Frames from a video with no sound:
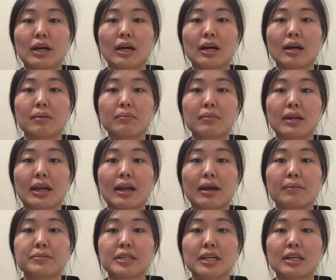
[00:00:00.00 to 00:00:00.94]

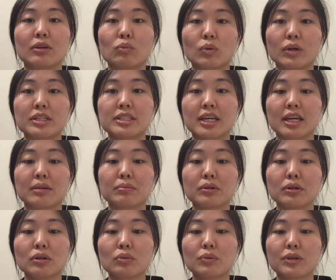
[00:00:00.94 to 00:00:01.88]
updating one table